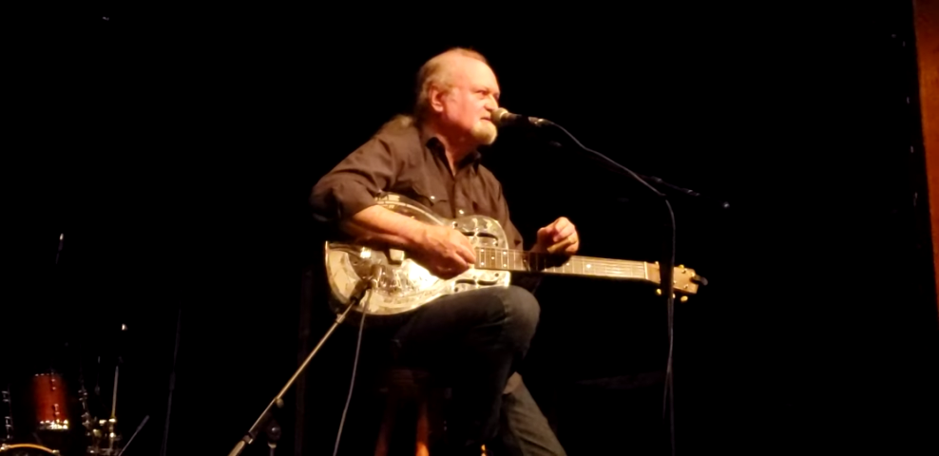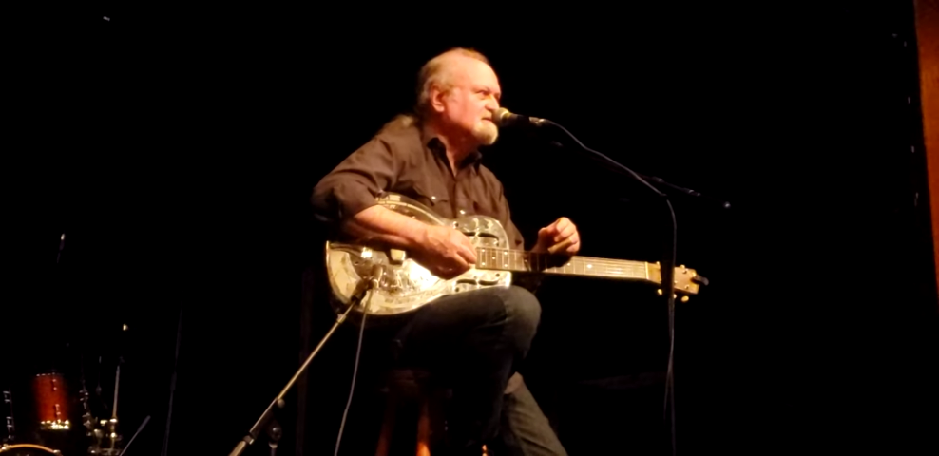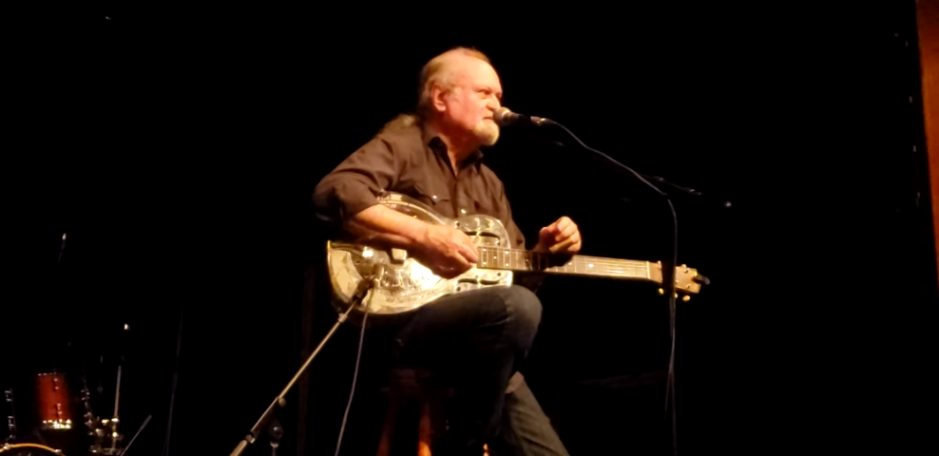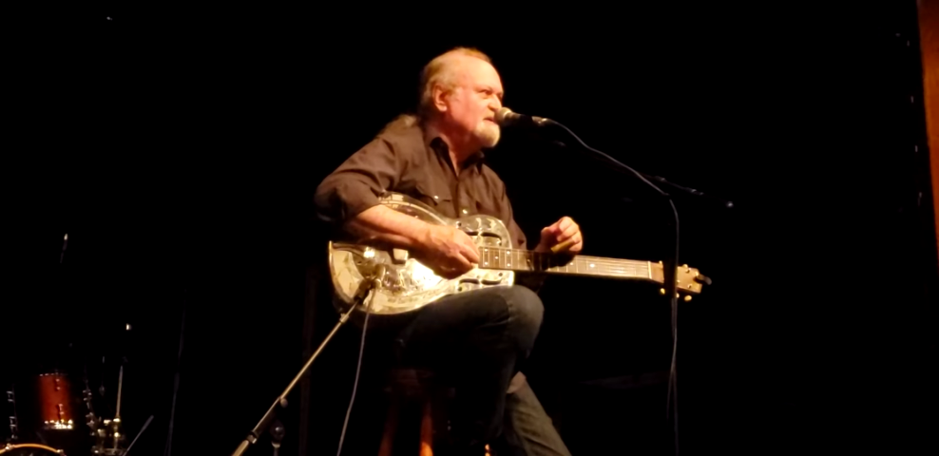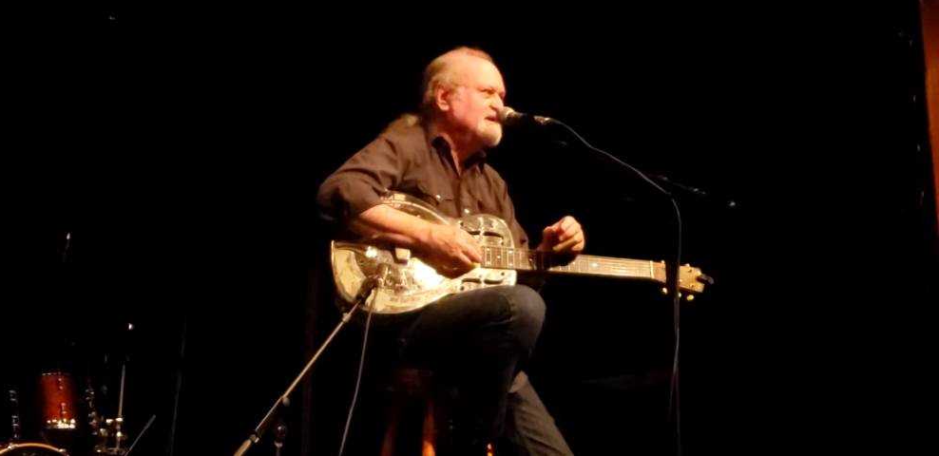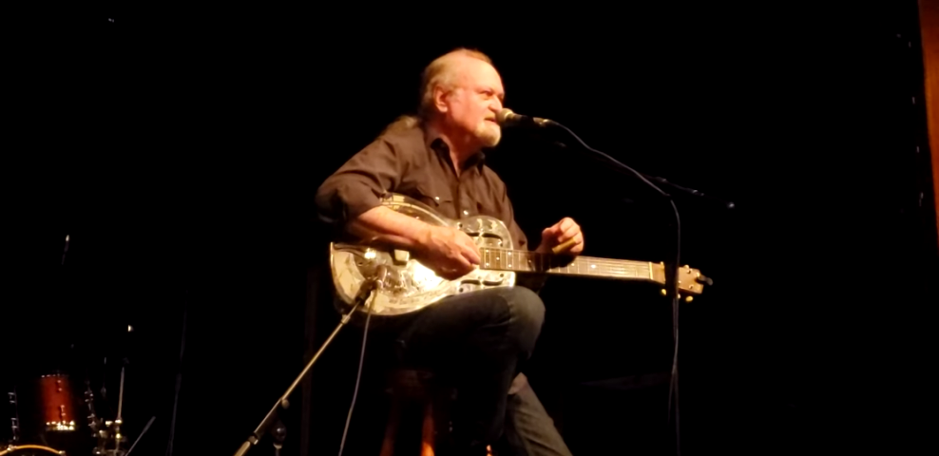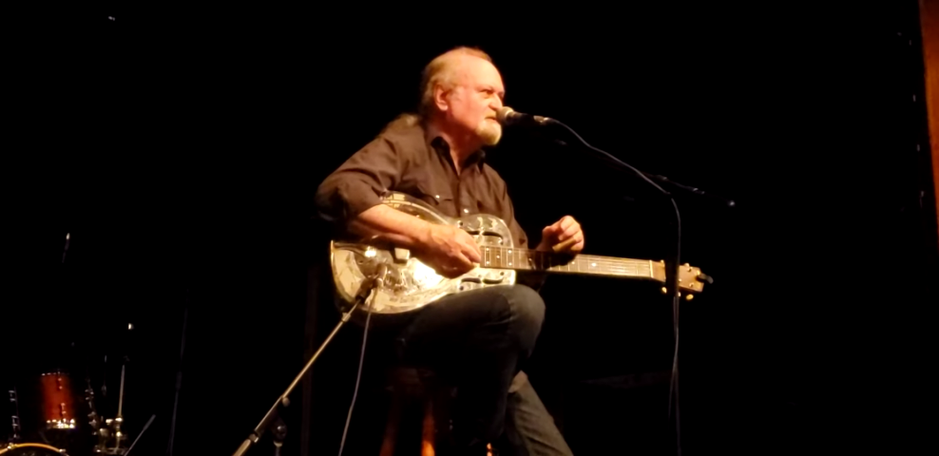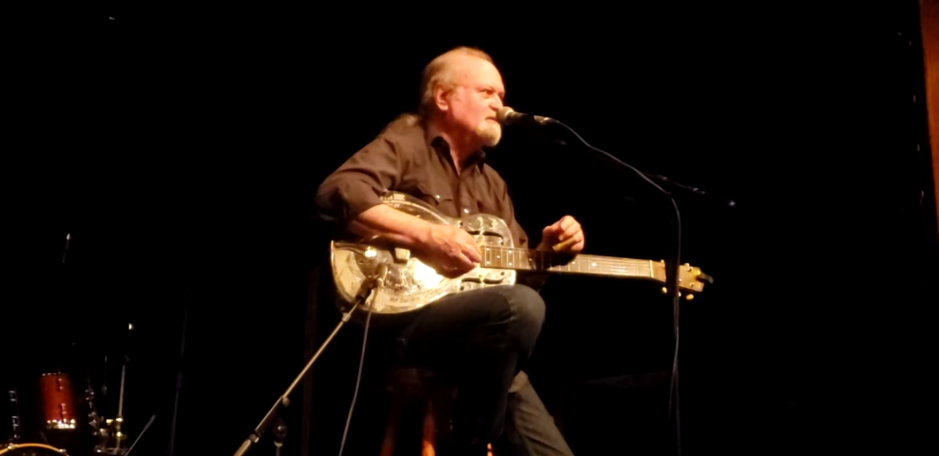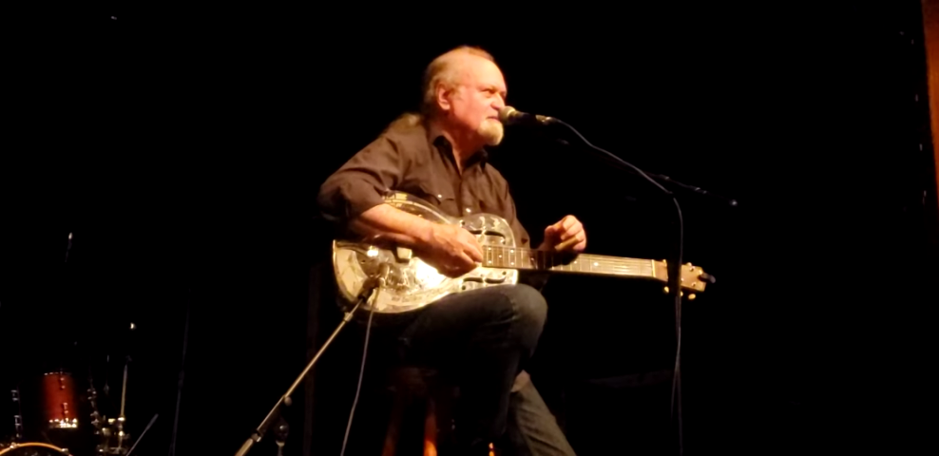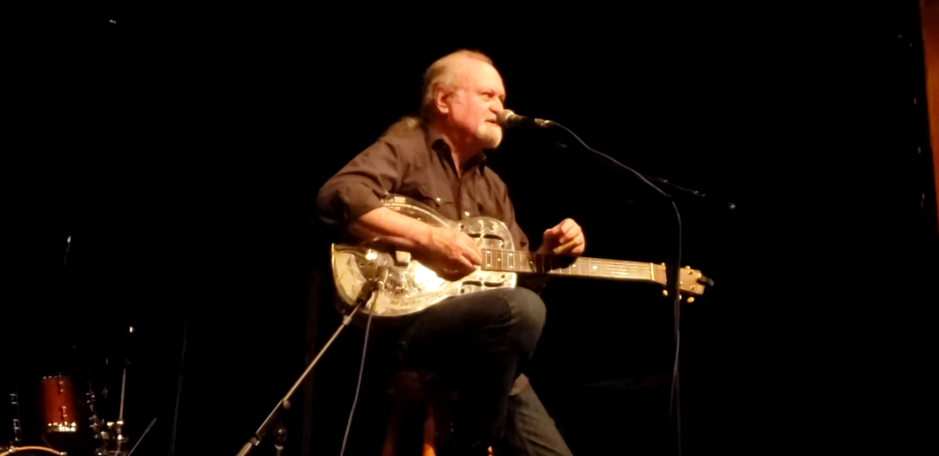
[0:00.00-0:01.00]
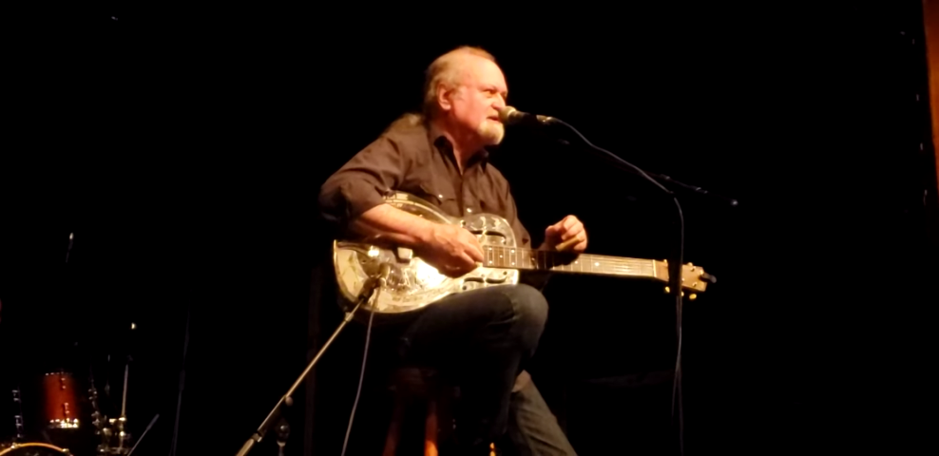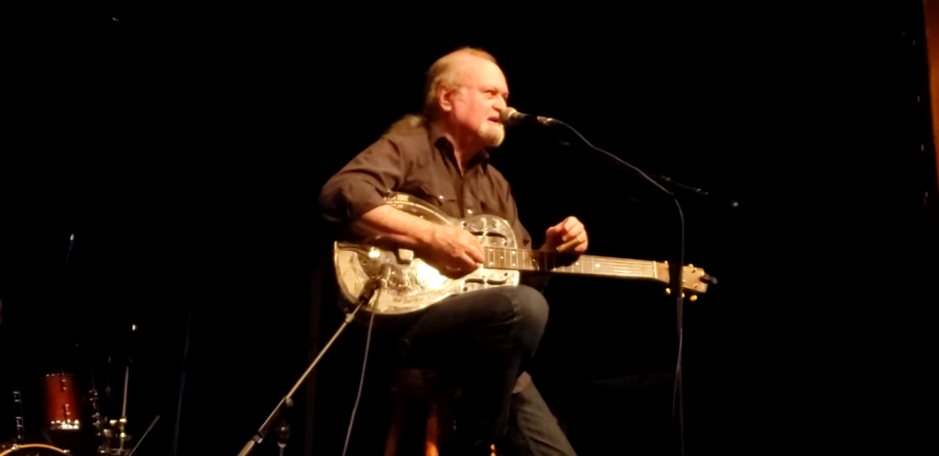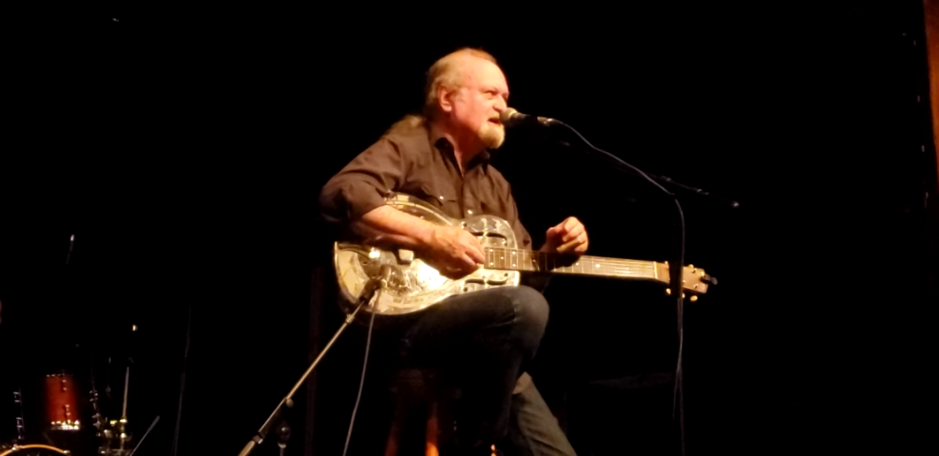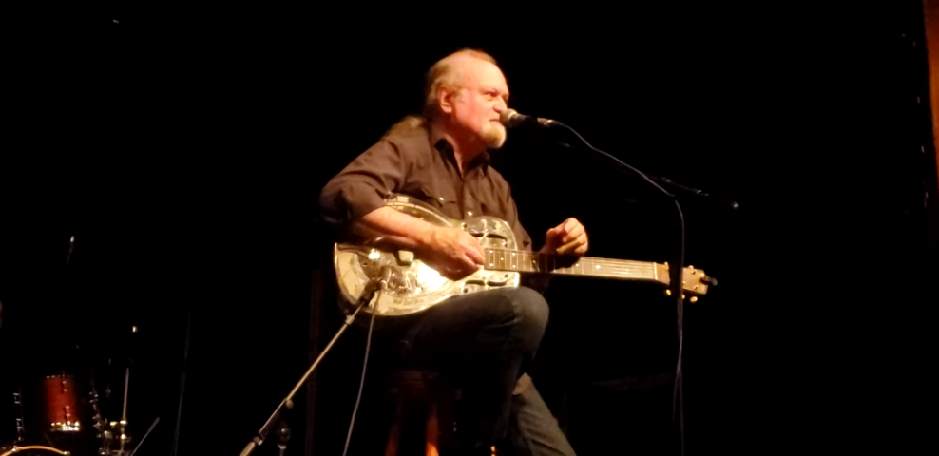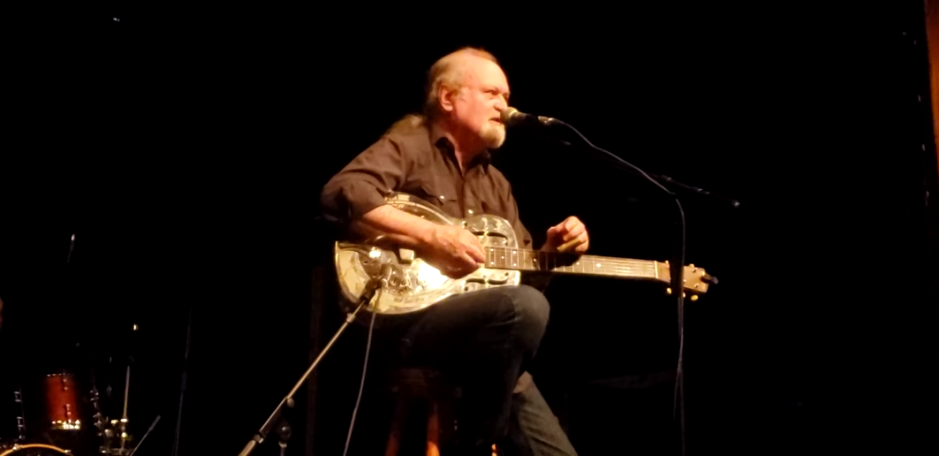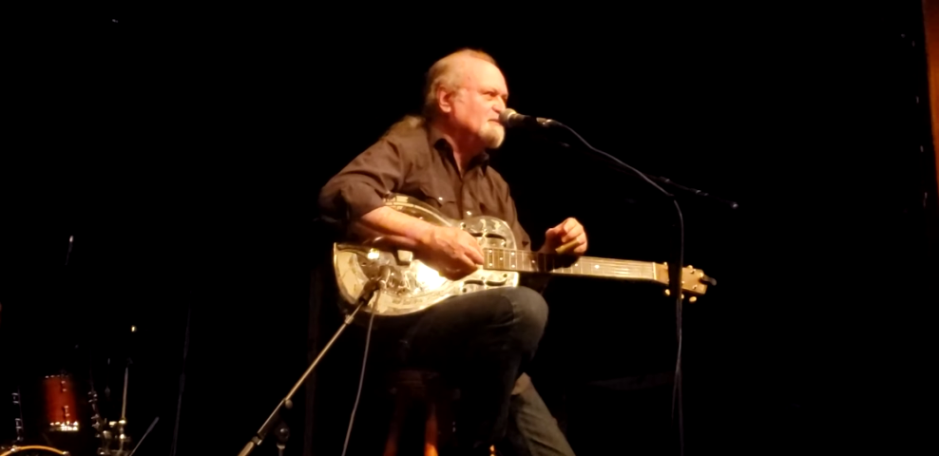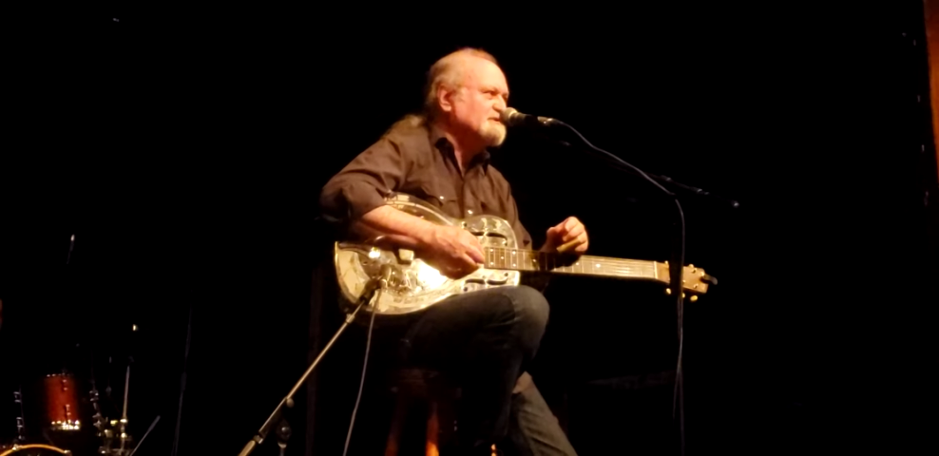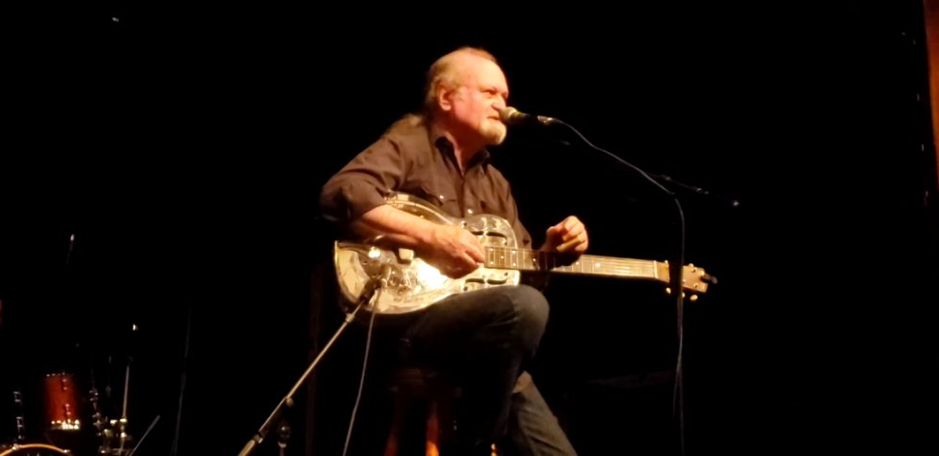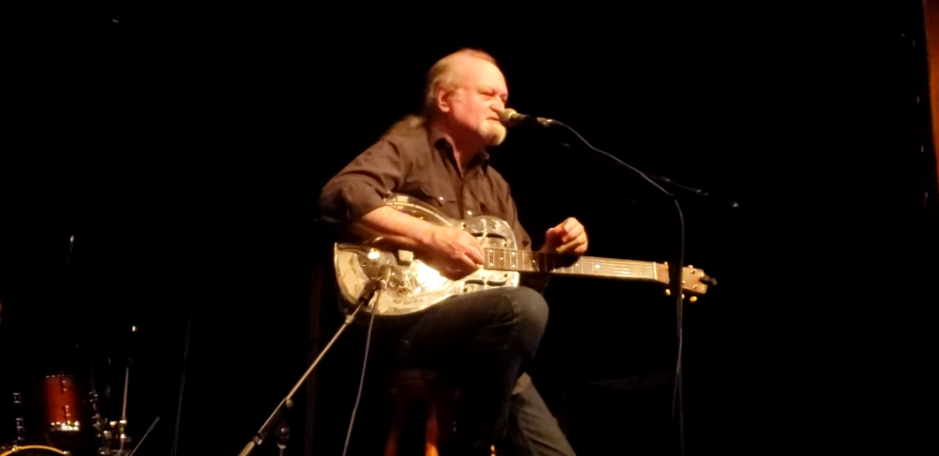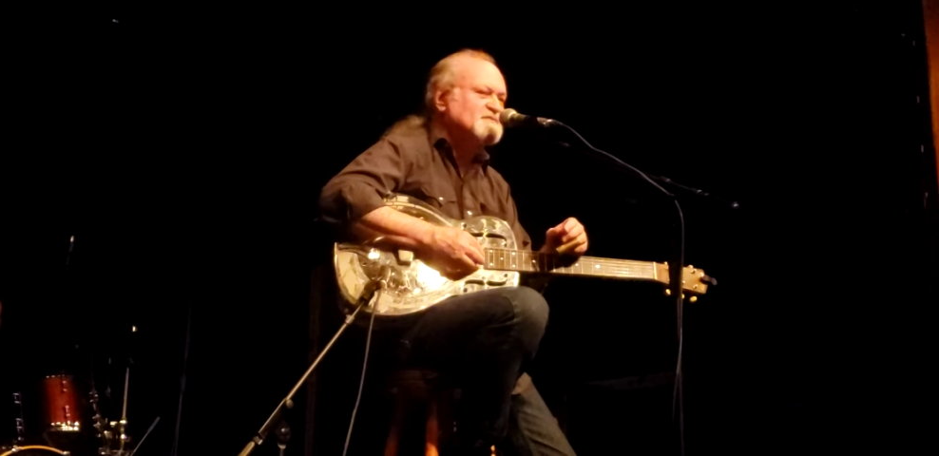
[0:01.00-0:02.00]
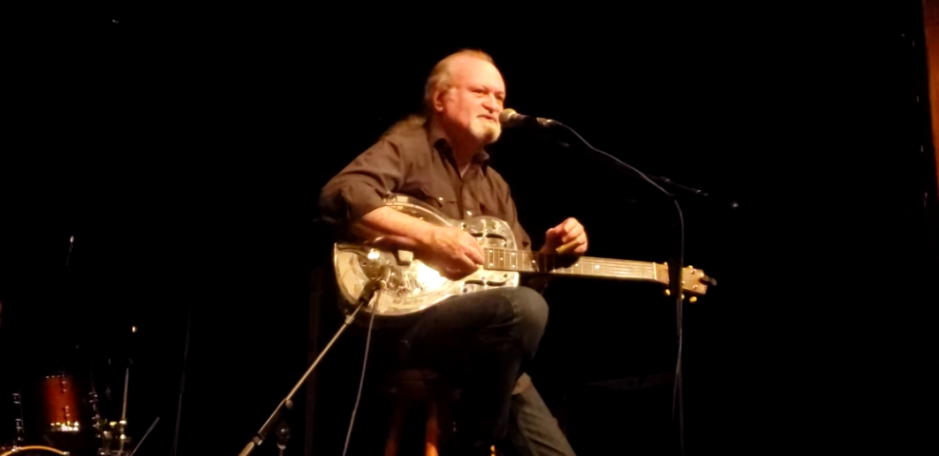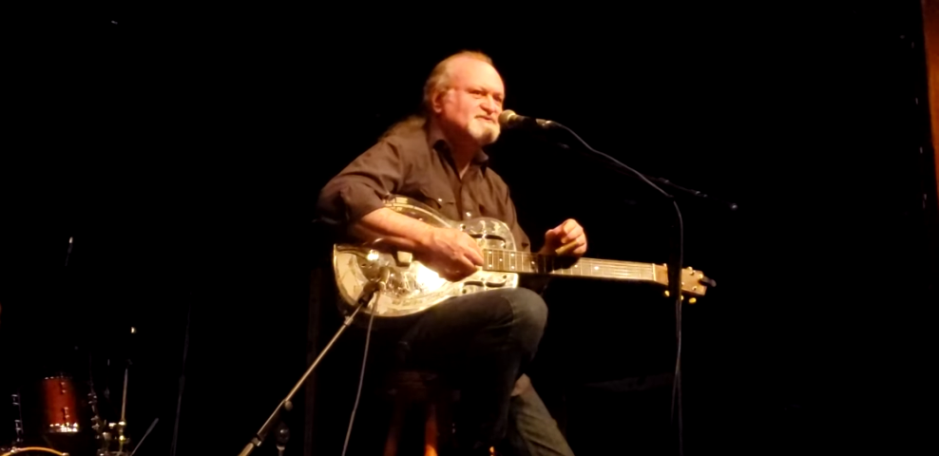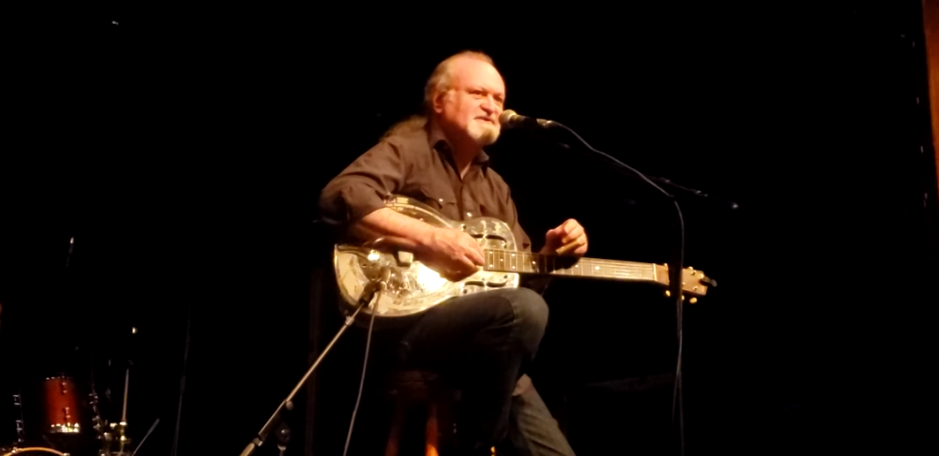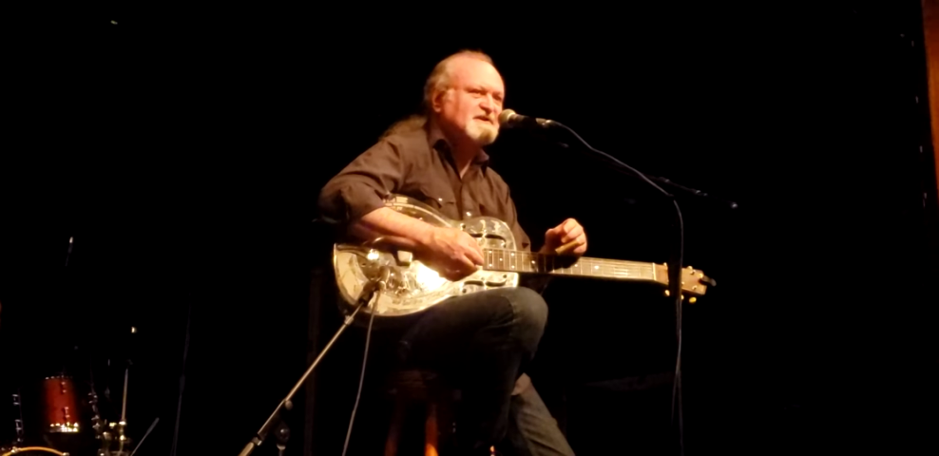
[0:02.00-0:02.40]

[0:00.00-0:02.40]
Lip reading: men and the women that came up with this music